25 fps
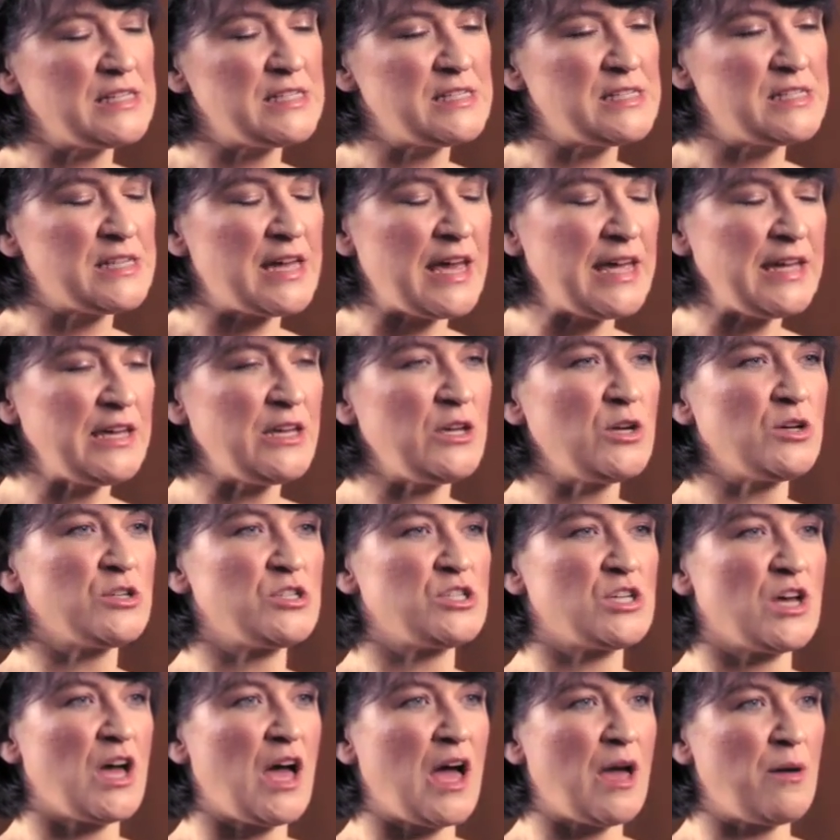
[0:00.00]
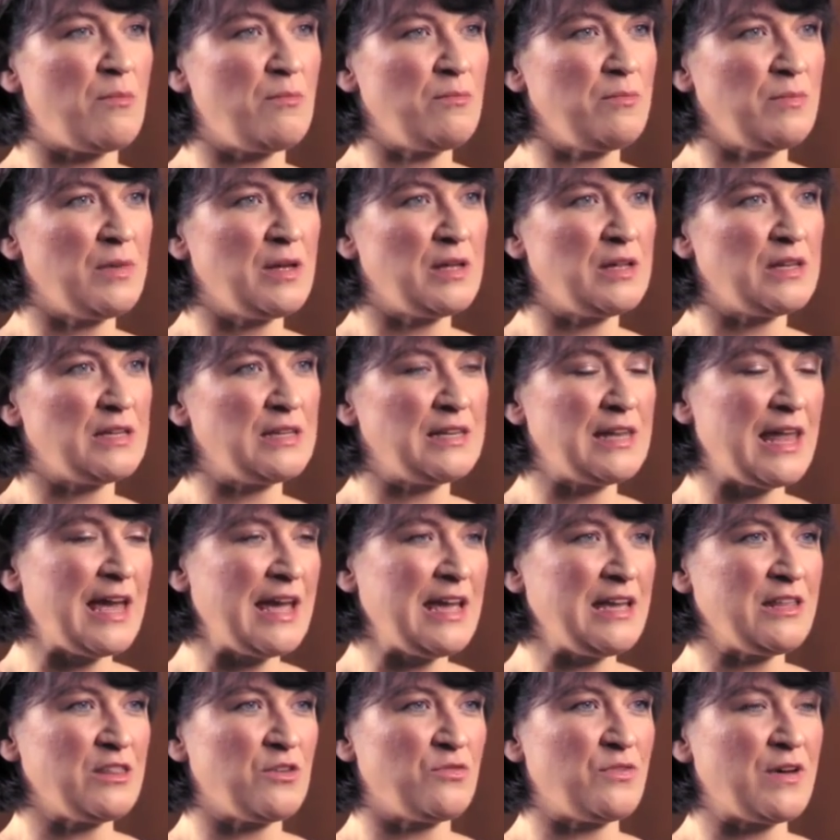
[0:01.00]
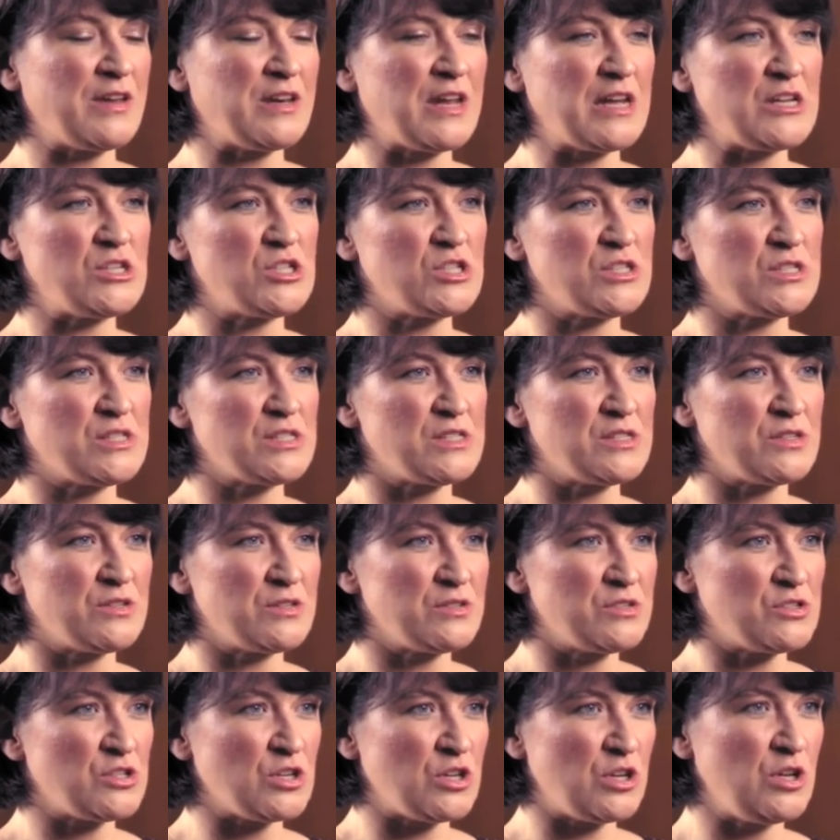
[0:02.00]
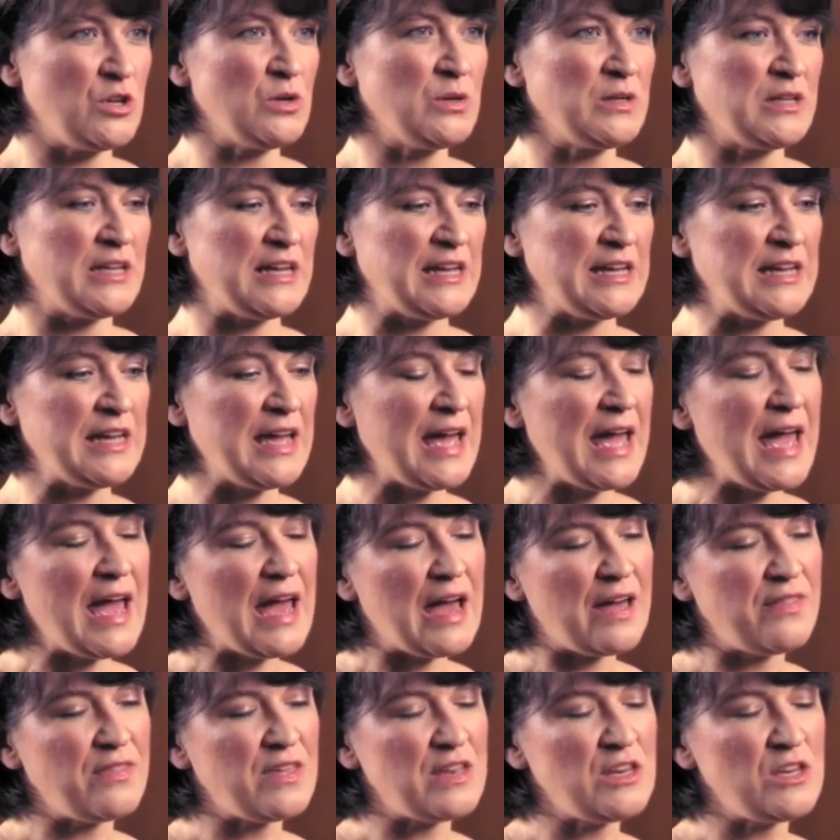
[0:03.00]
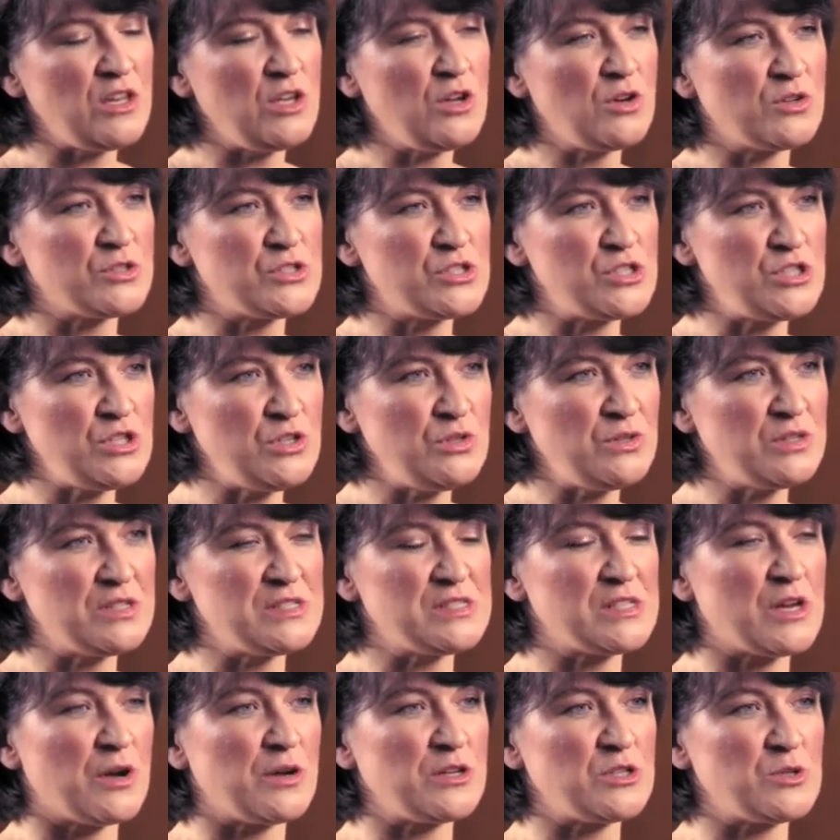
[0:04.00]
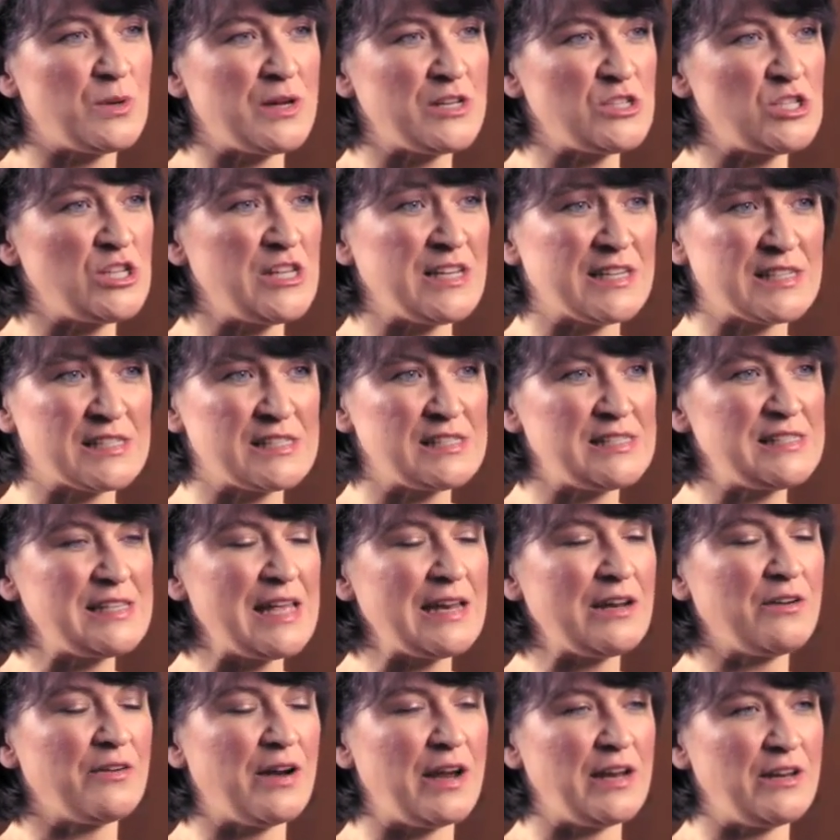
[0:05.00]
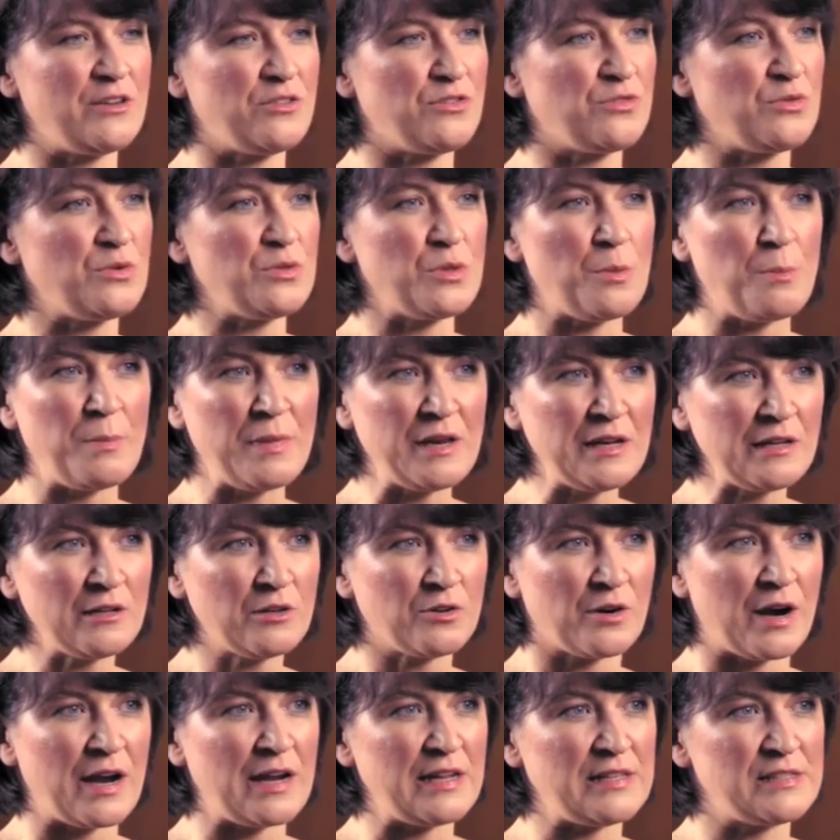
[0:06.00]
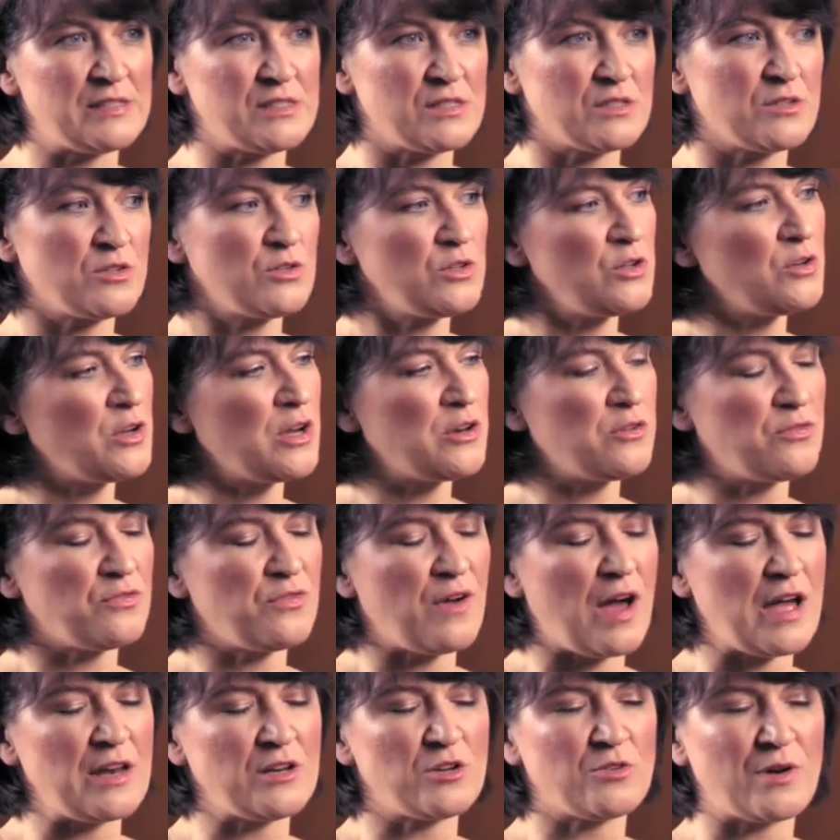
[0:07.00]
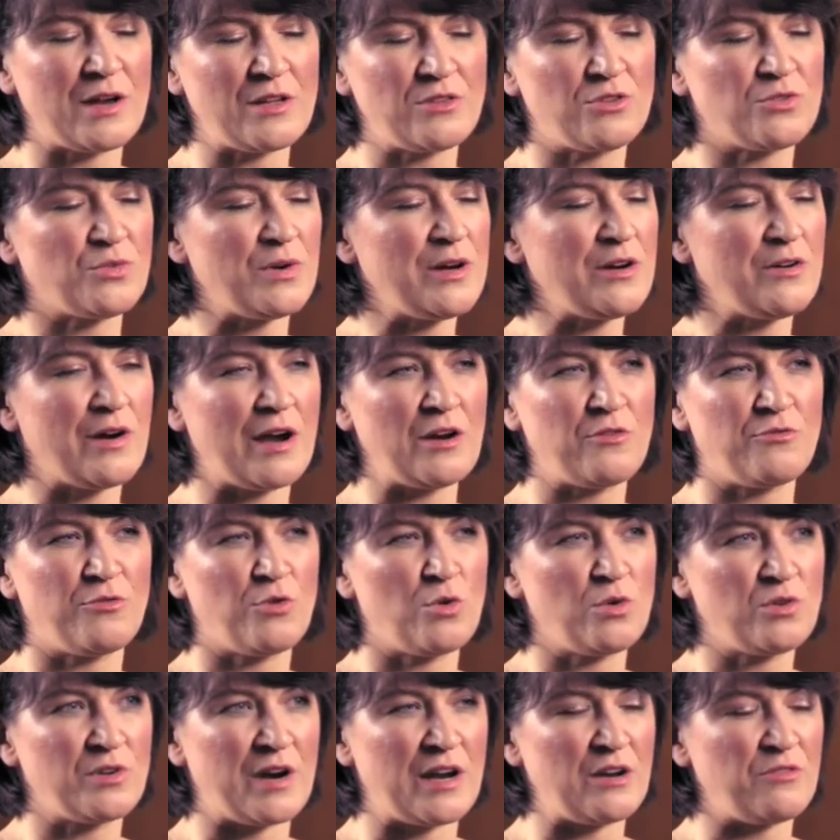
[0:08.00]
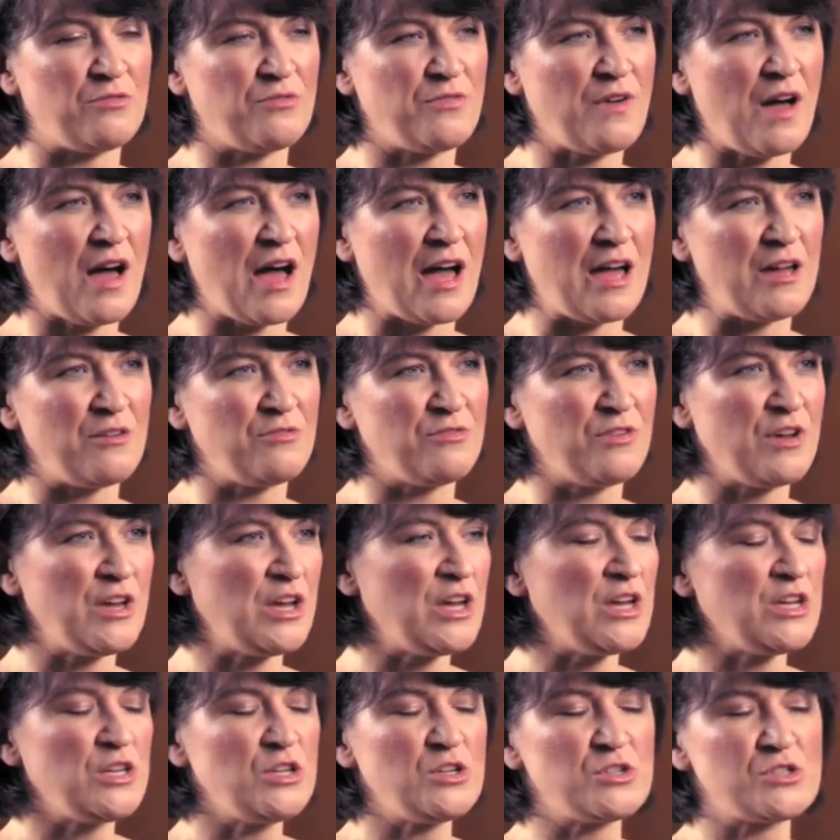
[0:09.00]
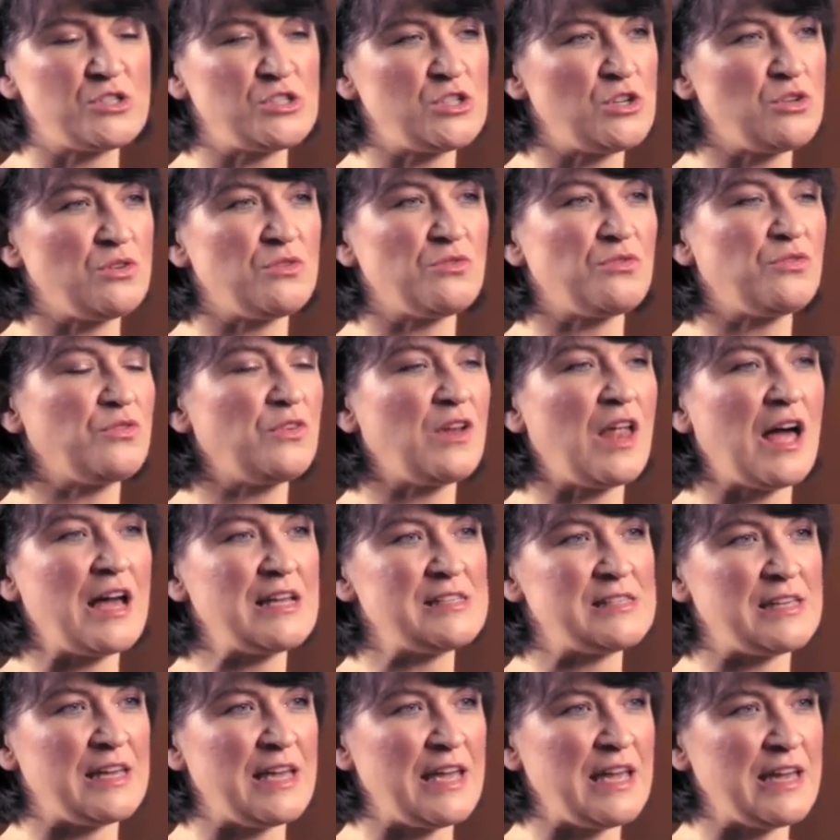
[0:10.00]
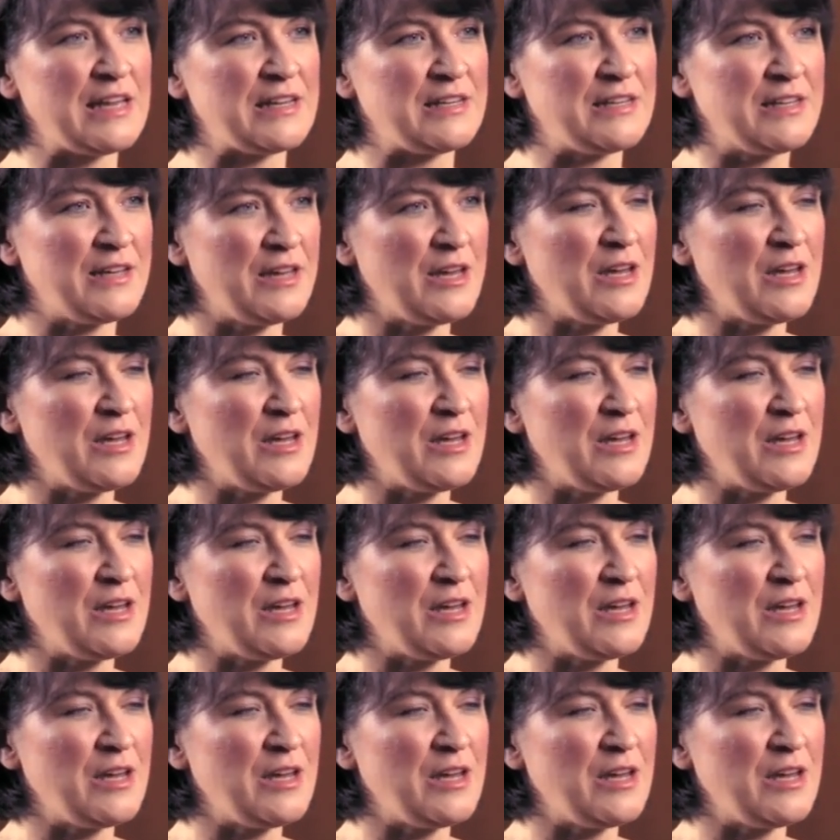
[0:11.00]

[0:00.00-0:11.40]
take your time laying the foundations securely, and then your student is going to actually accelerate through the middle grades. You're going to find grade 3, grade 4, grade 5, your student flies ahead